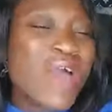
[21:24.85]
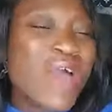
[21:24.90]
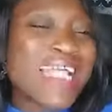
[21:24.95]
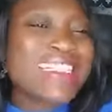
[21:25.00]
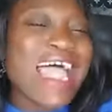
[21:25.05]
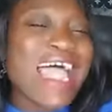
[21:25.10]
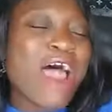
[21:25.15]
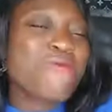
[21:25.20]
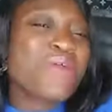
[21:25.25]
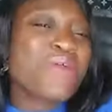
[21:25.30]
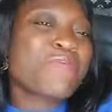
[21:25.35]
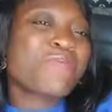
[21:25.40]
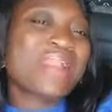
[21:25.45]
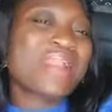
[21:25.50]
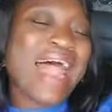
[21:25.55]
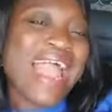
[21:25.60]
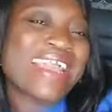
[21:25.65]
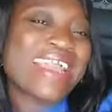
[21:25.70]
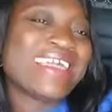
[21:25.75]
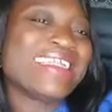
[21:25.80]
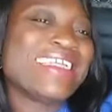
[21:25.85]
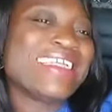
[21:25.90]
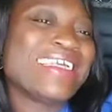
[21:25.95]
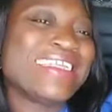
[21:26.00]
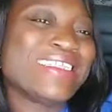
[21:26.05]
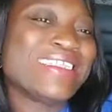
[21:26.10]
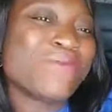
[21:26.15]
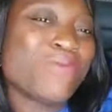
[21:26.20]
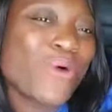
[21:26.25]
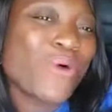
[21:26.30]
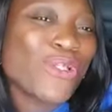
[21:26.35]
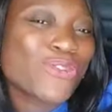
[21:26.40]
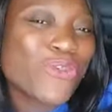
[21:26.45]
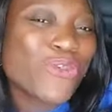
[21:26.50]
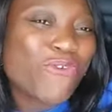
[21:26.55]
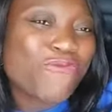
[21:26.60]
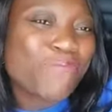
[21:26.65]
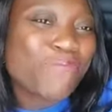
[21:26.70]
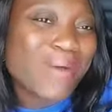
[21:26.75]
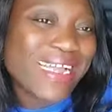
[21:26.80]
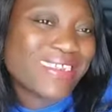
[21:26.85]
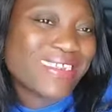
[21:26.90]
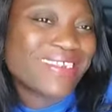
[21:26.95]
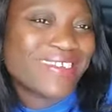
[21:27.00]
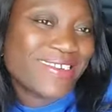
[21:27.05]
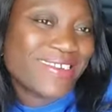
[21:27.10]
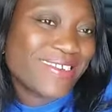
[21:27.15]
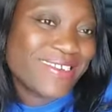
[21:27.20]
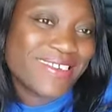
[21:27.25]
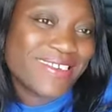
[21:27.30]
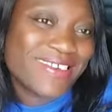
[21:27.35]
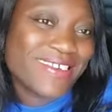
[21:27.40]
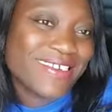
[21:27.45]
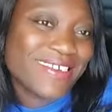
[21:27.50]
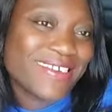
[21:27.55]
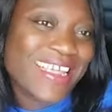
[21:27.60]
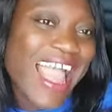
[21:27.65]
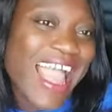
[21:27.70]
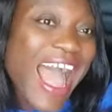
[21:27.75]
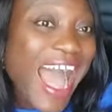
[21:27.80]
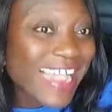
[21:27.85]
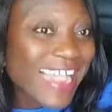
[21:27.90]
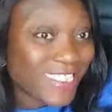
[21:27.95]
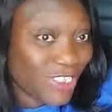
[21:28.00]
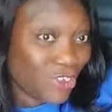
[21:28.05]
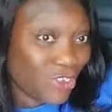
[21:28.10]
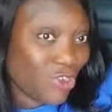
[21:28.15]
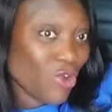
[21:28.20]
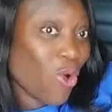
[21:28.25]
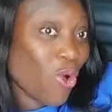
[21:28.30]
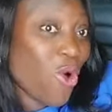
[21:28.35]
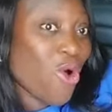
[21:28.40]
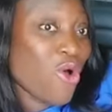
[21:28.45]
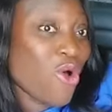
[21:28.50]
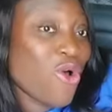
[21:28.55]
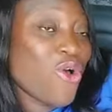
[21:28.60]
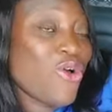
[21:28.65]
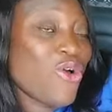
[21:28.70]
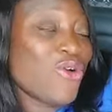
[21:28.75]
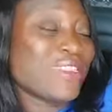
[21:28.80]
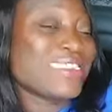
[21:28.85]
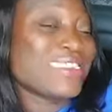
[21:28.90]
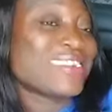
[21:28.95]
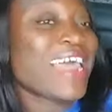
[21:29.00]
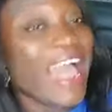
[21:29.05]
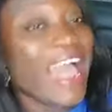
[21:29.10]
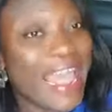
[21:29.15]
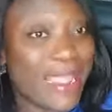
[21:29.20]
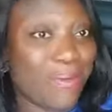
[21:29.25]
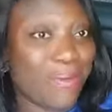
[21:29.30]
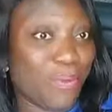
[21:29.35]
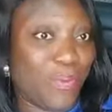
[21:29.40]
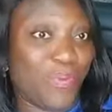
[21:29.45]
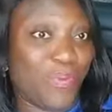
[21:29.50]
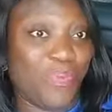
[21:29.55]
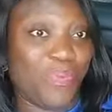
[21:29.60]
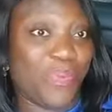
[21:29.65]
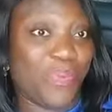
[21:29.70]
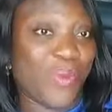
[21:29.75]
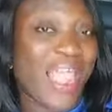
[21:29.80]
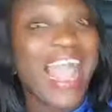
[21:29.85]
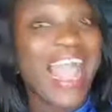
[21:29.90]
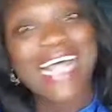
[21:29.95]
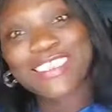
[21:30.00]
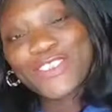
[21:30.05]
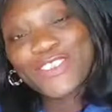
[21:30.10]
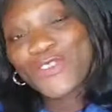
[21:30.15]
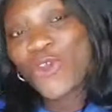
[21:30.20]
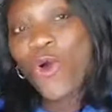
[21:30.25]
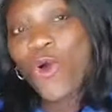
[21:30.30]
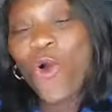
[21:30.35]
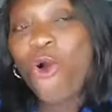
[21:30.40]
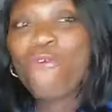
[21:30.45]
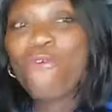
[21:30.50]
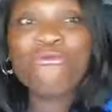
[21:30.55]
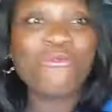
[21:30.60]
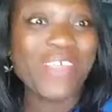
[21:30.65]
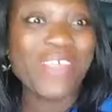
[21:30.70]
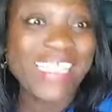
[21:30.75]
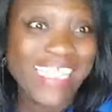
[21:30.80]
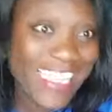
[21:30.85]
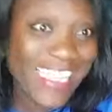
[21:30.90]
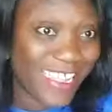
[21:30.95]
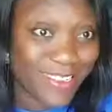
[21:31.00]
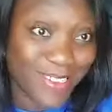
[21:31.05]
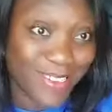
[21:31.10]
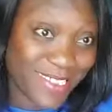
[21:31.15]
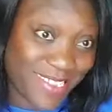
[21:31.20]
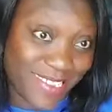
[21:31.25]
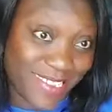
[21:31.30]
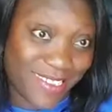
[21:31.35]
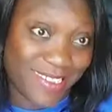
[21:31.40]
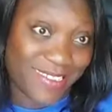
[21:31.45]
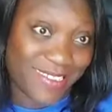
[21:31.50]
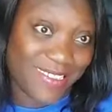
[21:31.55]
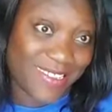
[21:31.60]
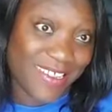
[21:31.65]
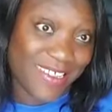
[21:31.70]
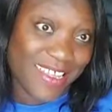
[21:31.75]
You are now replying in the month of March at your time, at your convenience.